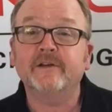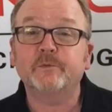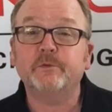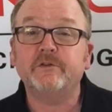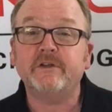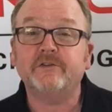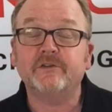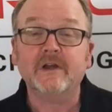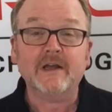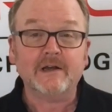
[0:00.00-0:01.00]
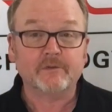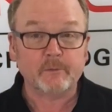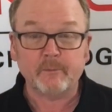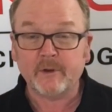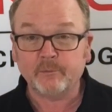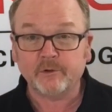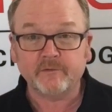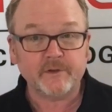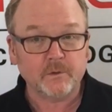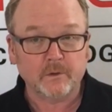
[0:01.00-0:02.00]
expertise from a member
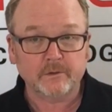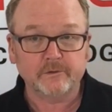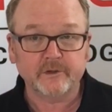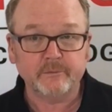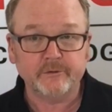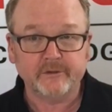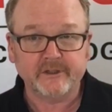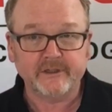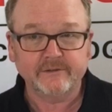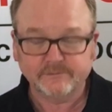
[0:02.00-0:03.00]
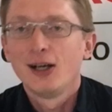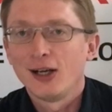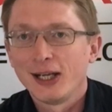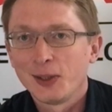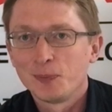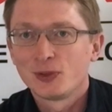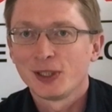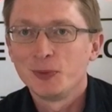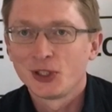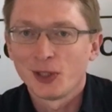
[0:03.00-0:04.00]
of the Oracle community. Hi, I'm
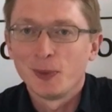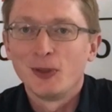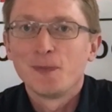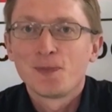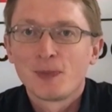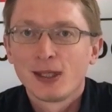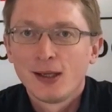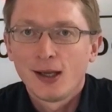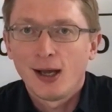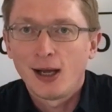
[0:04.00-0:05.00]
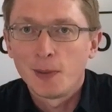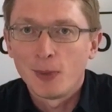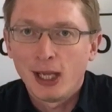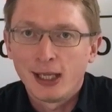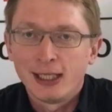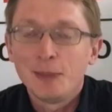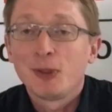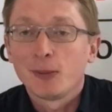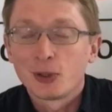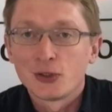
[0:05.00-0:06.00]
Tim German. I'm an
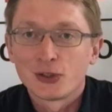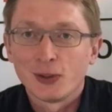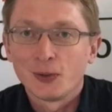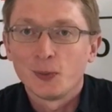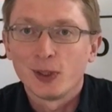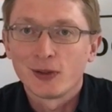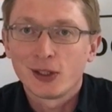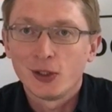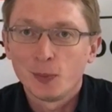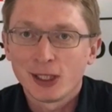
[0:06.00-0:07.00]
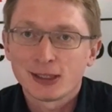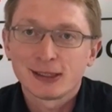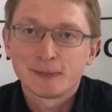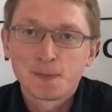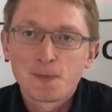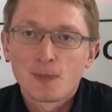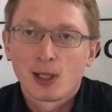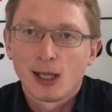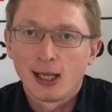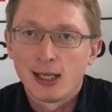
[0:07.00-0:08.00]
EPM consultant with Qubix,
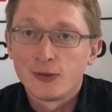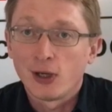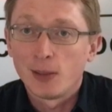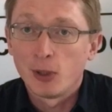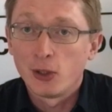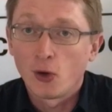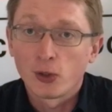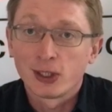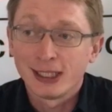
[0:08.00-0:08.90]
and I'm an Oracle